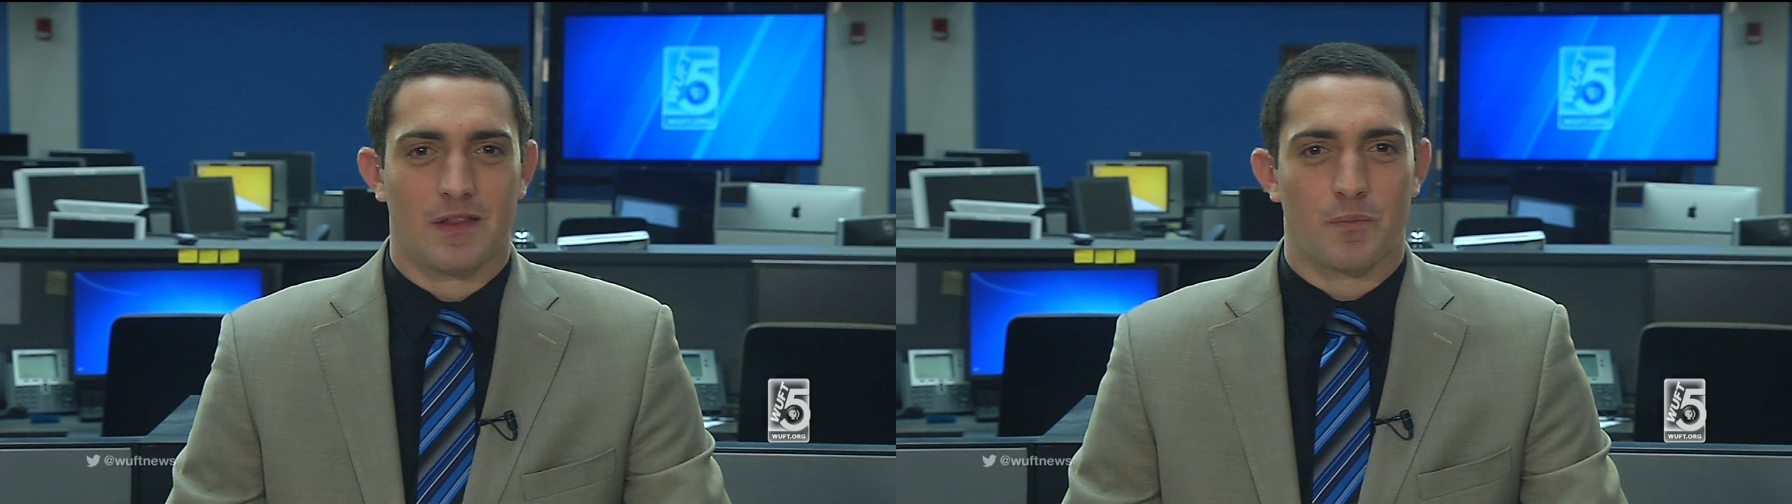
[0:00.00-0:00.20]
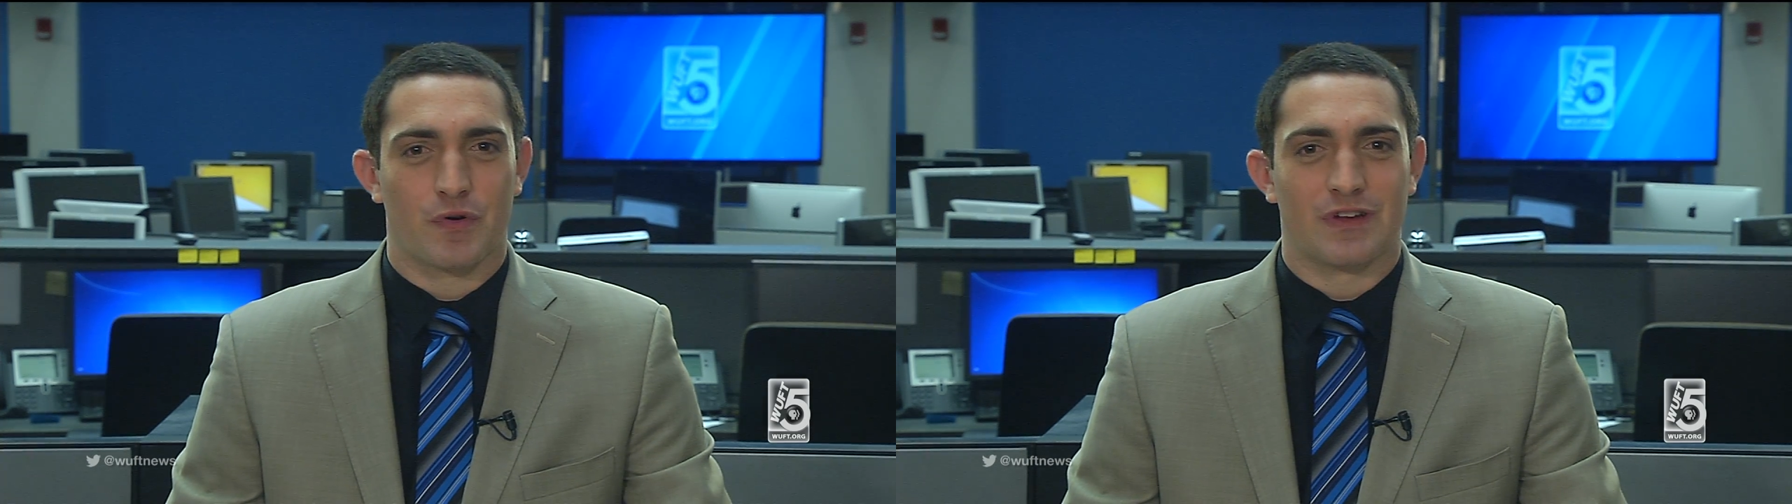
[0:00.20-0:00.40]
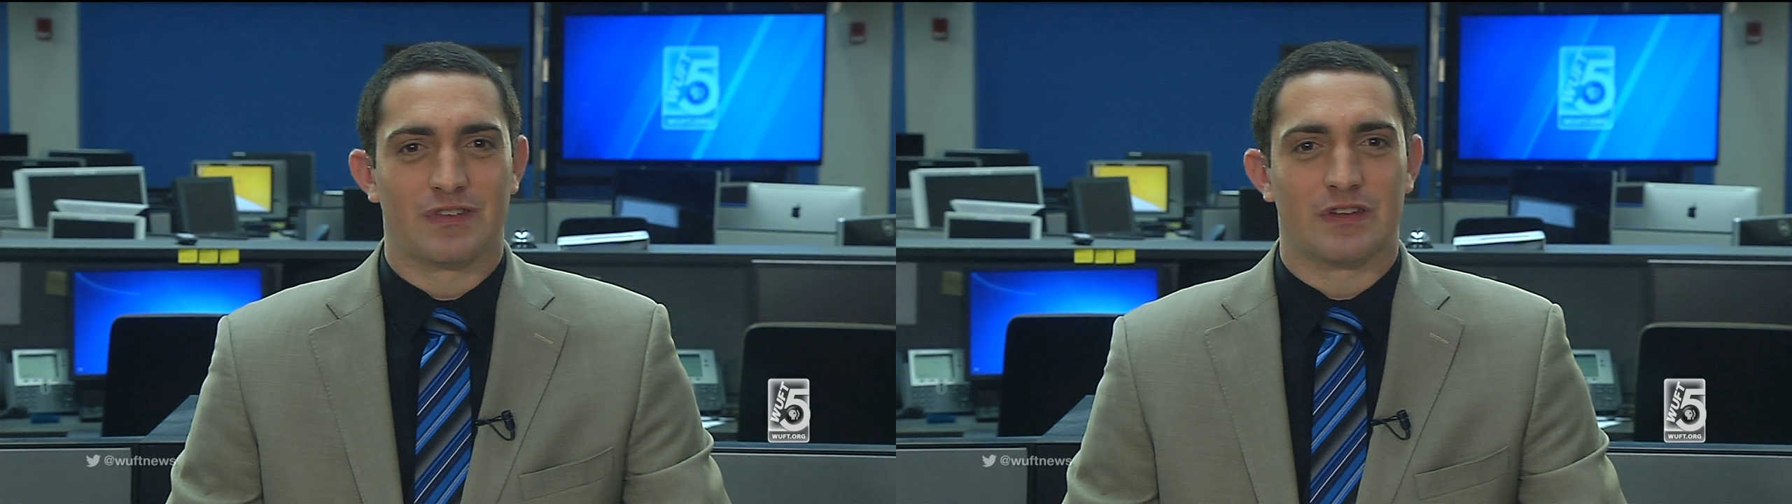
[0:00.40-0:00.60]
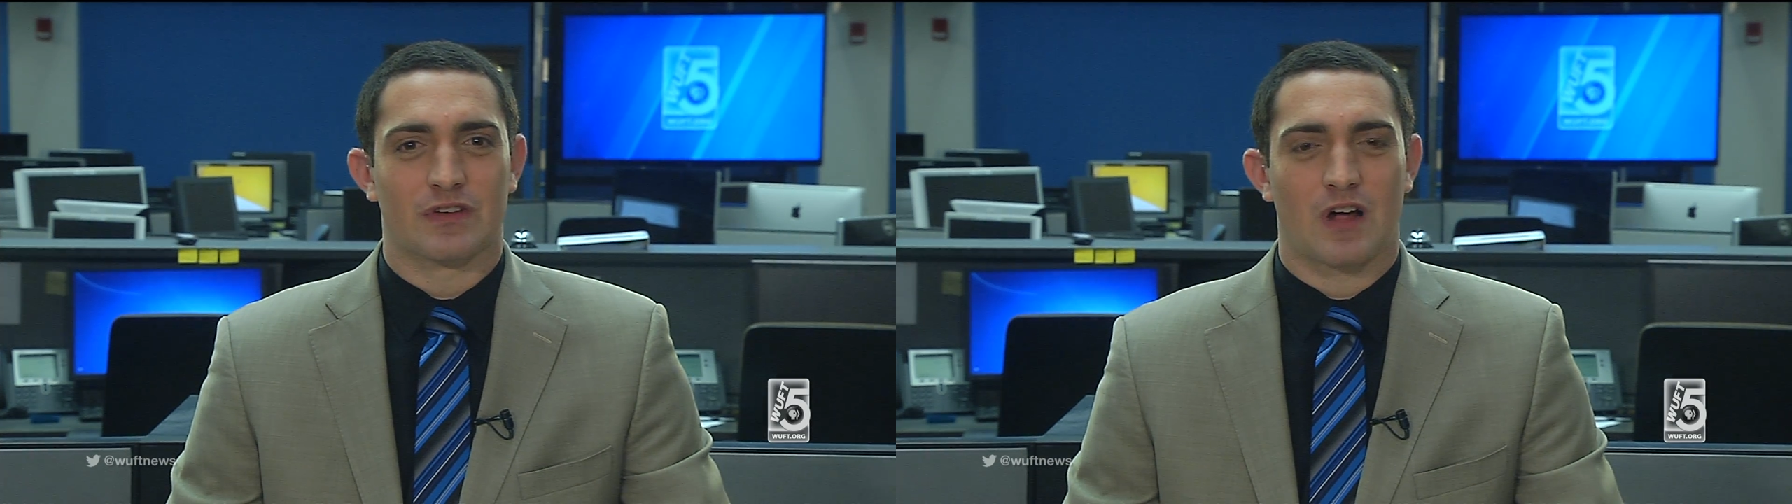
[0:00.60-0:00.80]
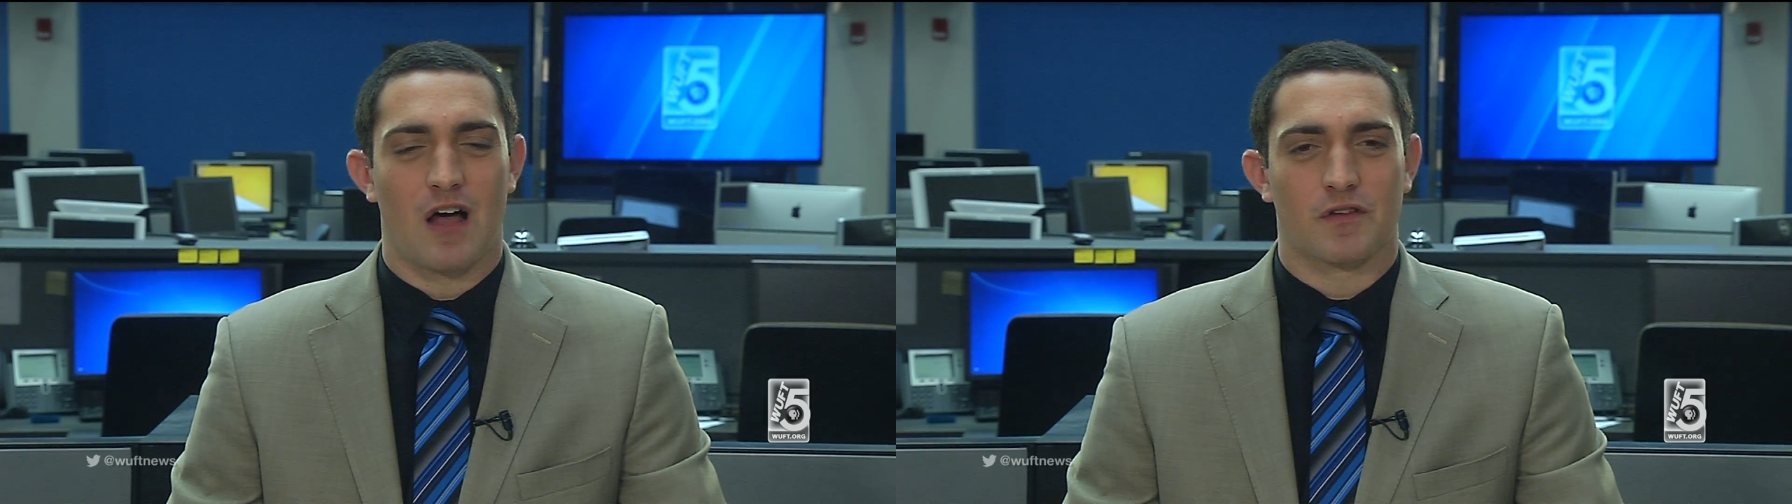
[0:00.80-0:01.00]
The
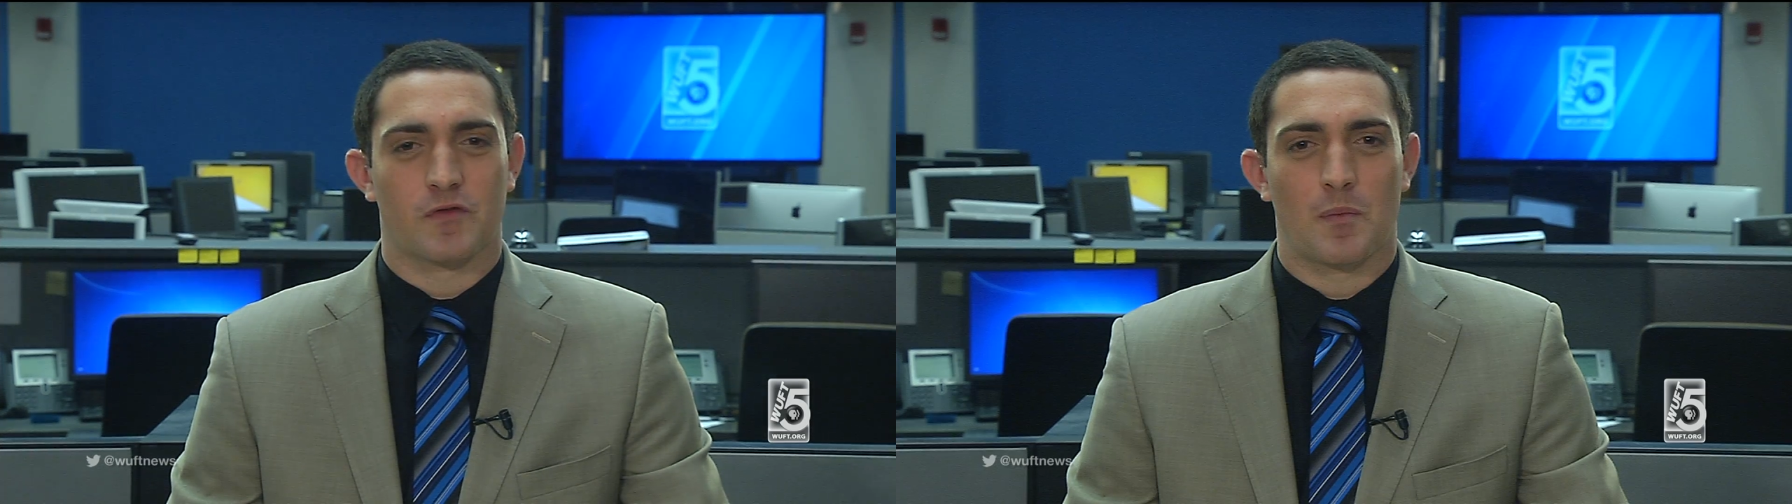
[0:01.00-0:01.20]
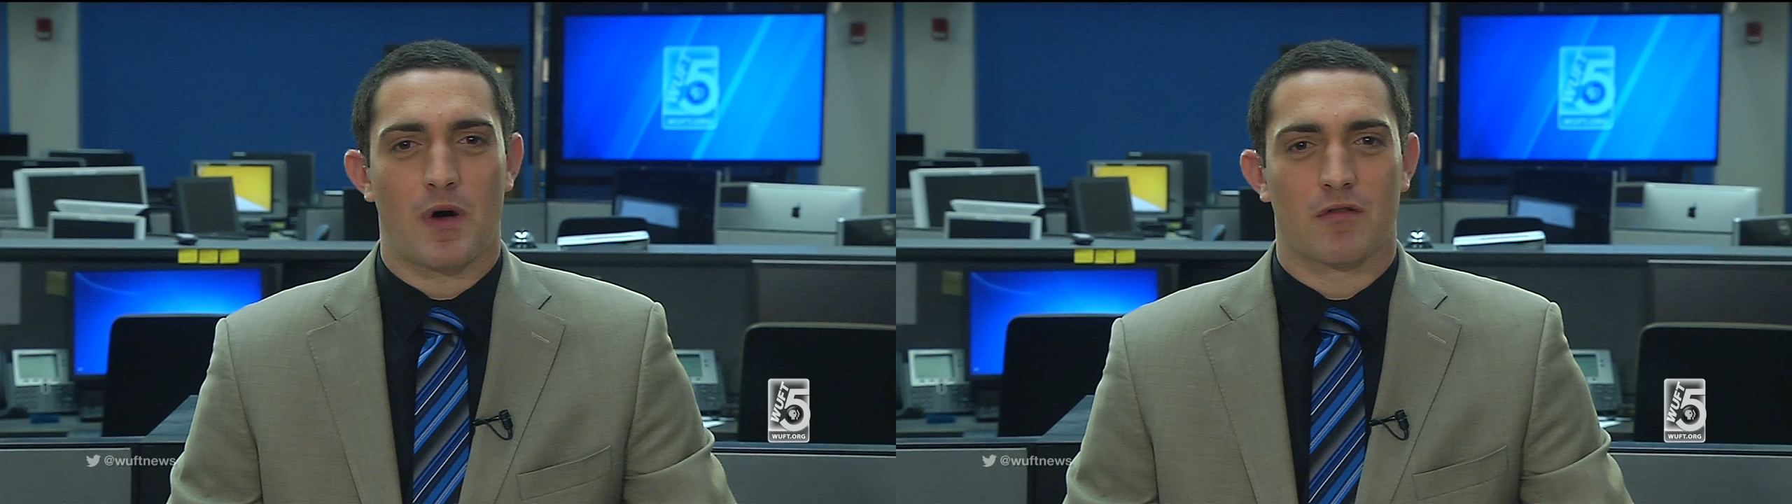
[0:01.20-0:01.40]
preseason college football